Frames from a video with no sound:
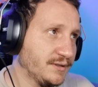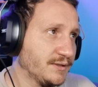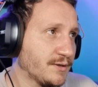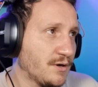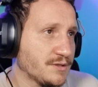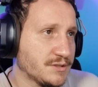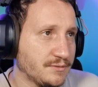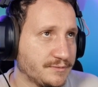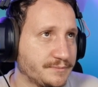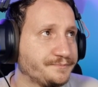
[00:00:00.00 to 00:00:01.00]
than the
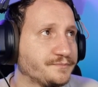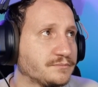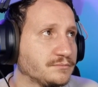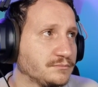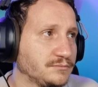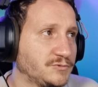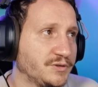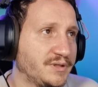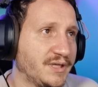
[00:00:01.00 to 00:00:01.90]
consoles. So